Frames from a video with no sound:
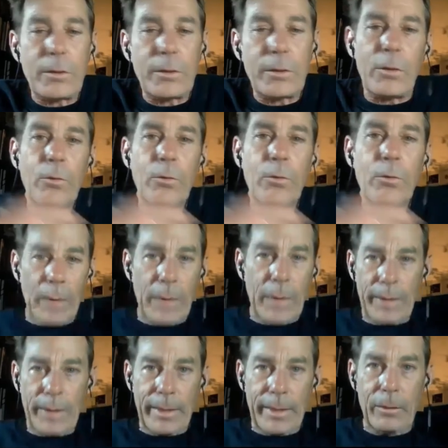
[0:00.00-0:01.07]
total
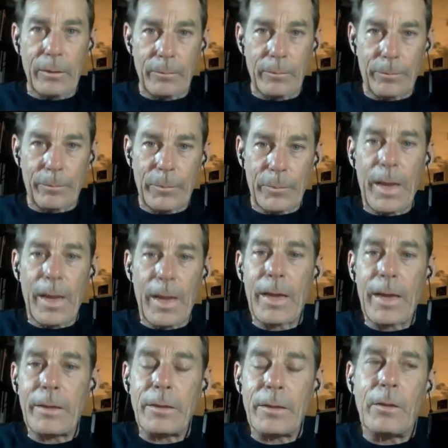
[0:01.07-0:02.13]
blackout,
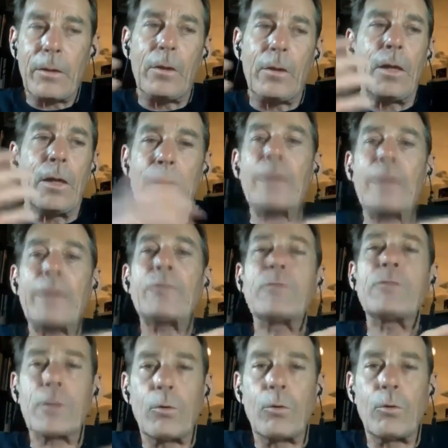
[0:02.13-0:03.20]
and left
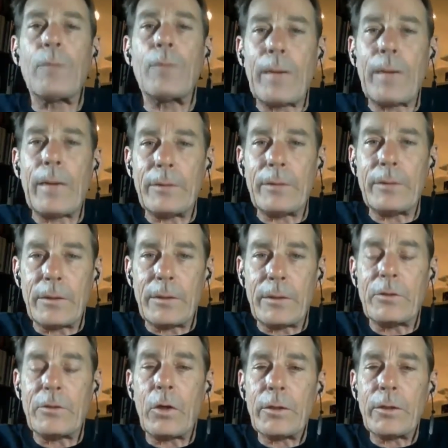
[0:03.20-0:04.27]
to grope around in the
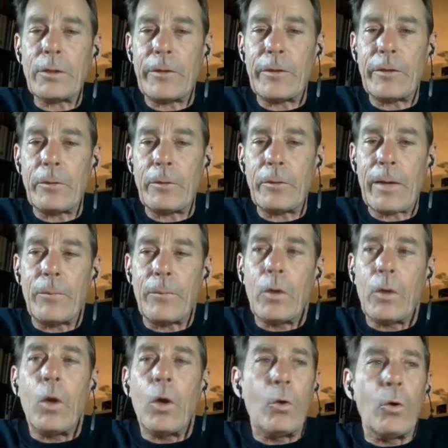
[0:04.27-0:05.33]
dark to figure out
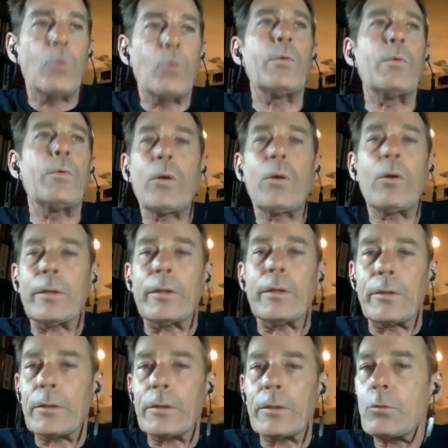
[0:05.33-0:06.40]
who we are in
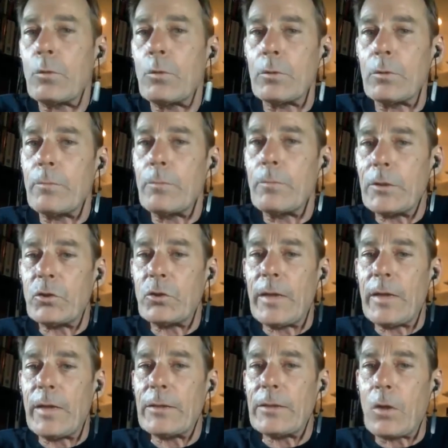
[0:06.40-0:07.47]
this world, much
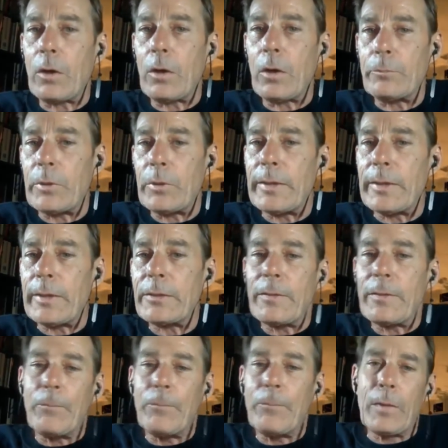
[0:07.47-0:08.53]
less our place
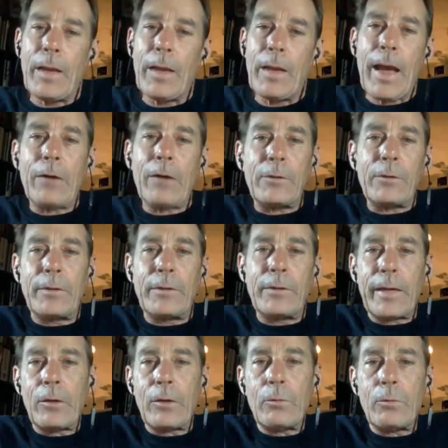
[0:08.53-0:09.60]
out
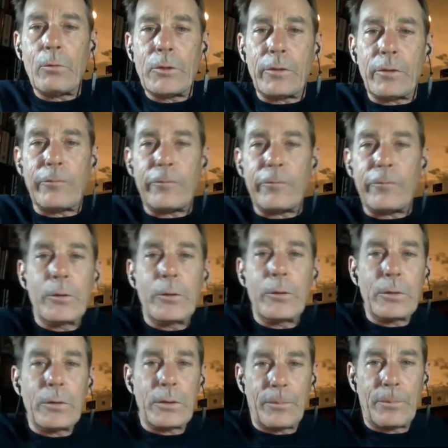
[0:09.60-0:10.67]
there, which it
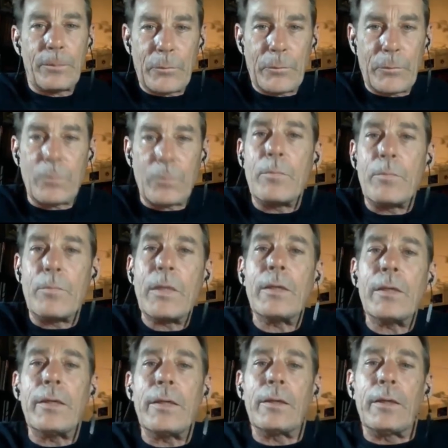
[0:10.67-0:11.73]
feels to
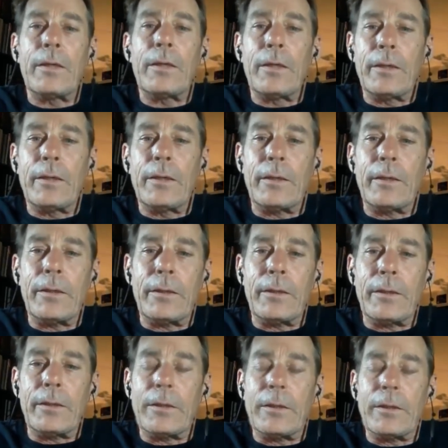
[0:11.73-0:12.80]
me
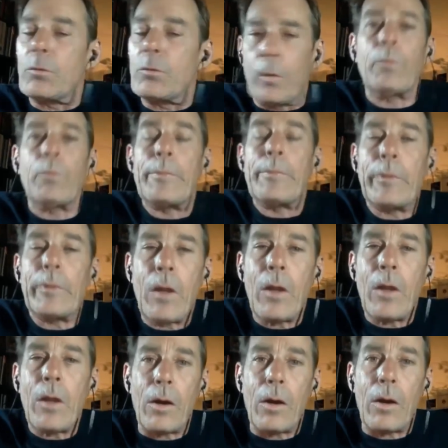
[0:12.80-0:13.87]
is where we
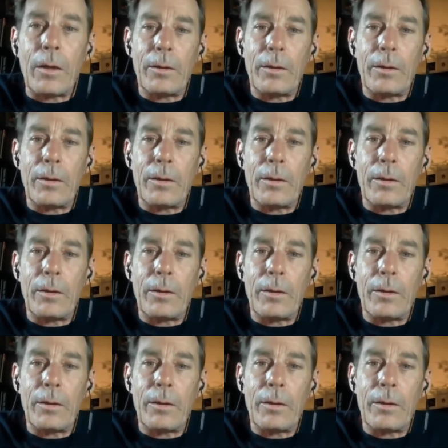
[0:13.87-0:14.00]
belong